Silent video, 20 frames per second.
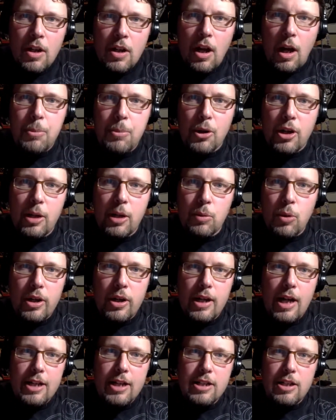a book he wrote
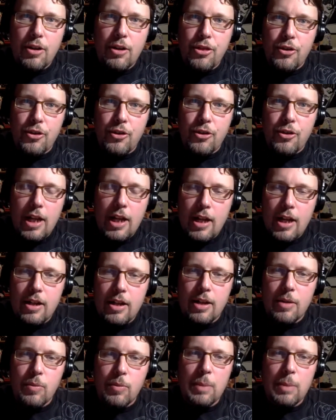in 1938 and